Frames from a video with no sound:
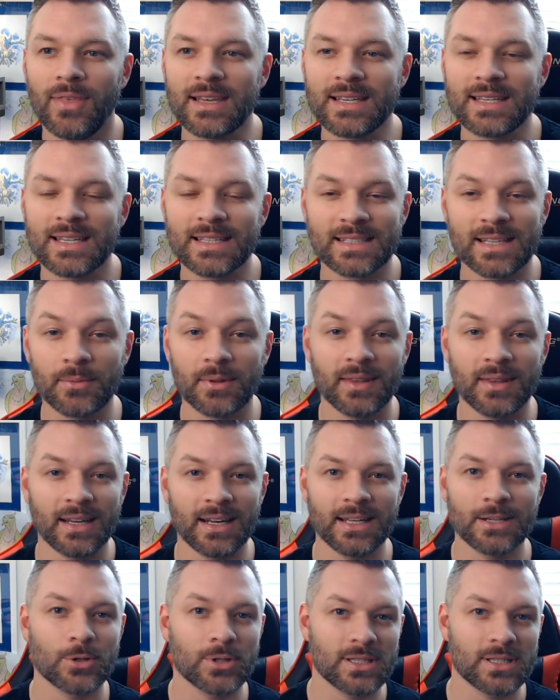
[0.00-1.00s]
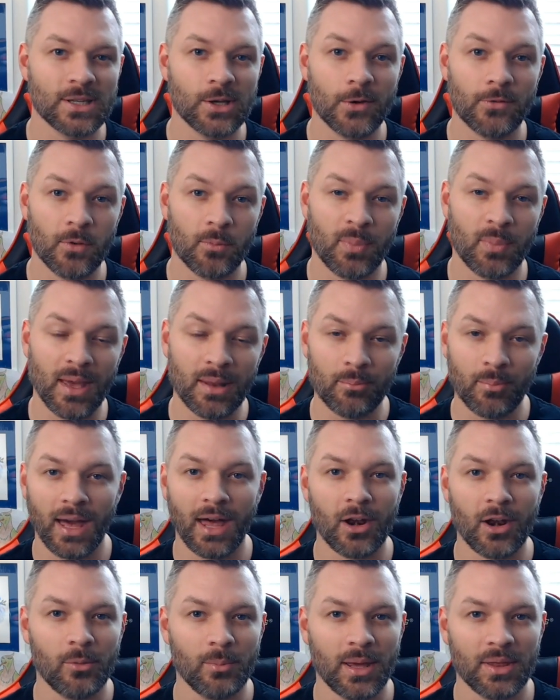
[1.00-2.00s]
is something that interests you, if you've been
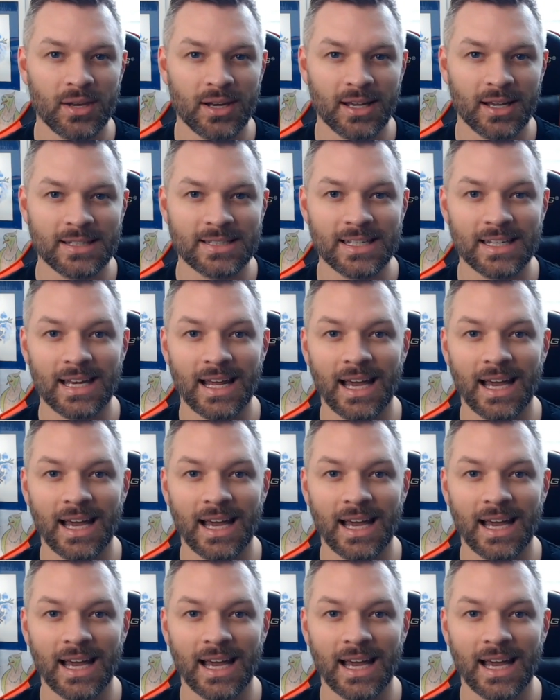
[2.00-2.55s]
battle method hunting,